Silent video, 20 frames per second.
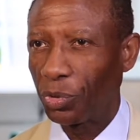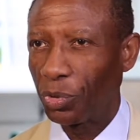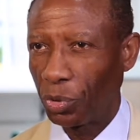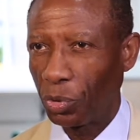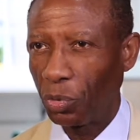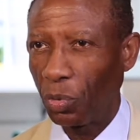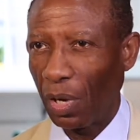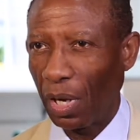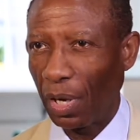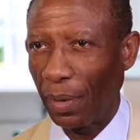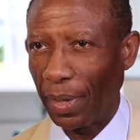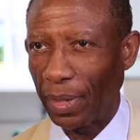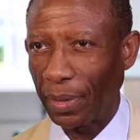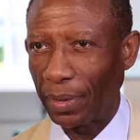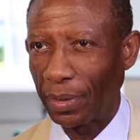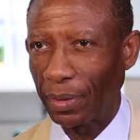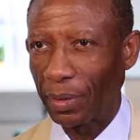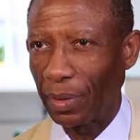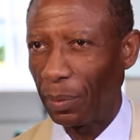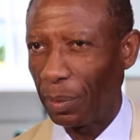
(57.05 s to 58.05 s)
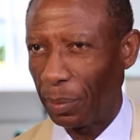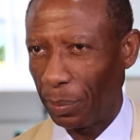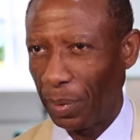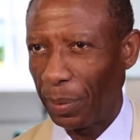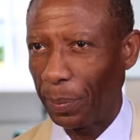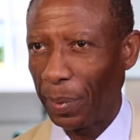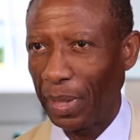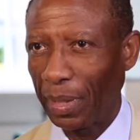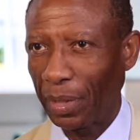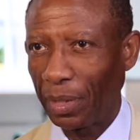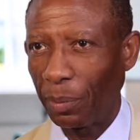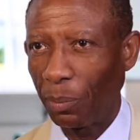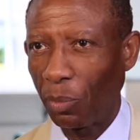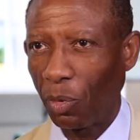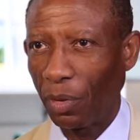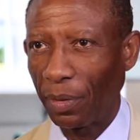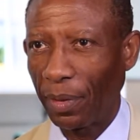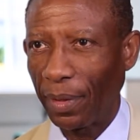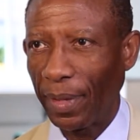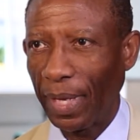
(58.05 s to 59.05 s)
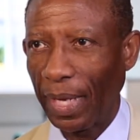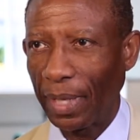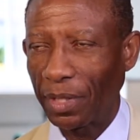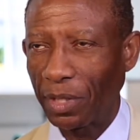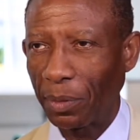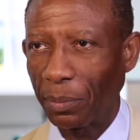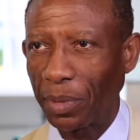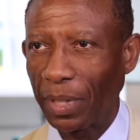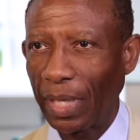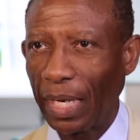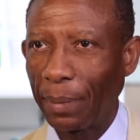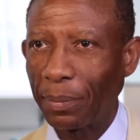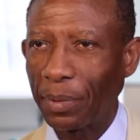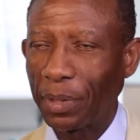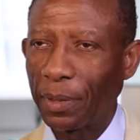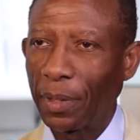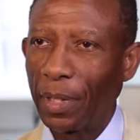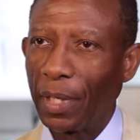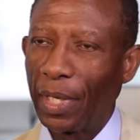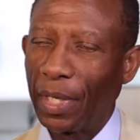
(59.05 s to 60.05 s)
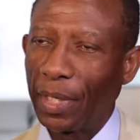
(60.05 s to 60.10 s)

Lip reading: 2 hours, maybe a little more than that sometimes.